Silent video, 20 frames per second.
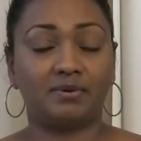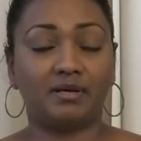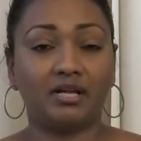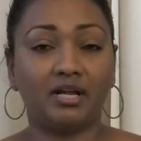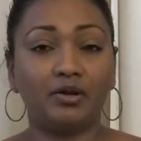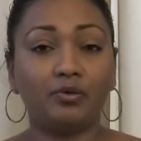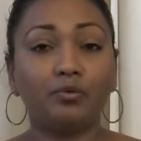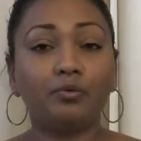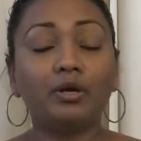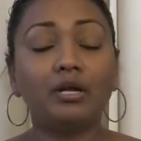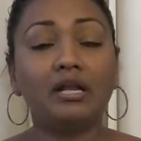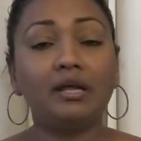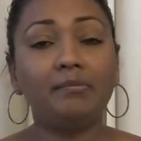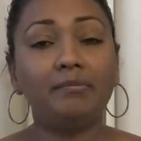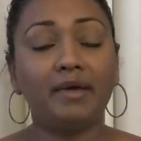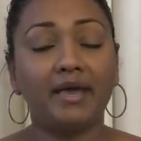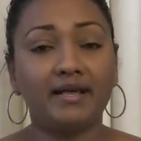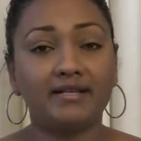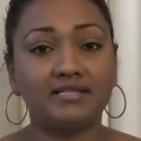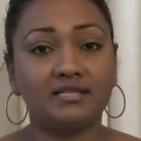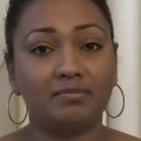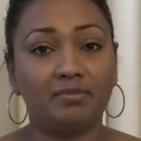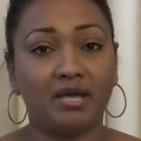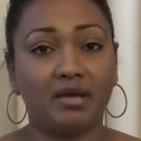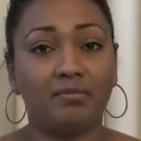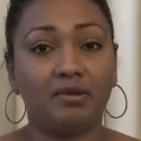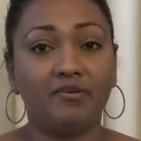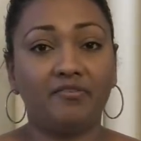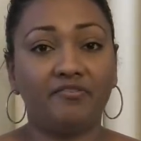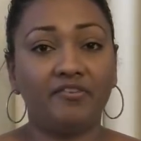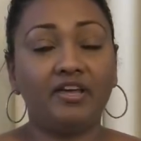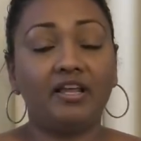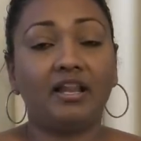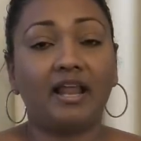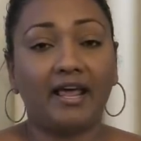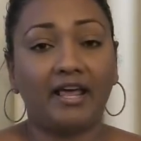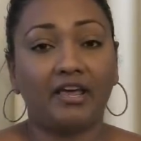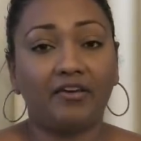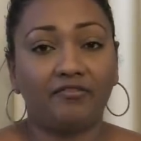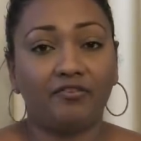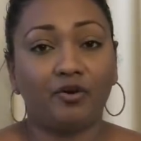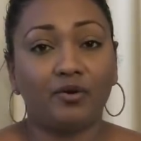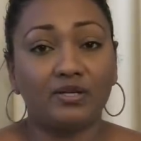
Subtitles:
But it really makes the baby feel like if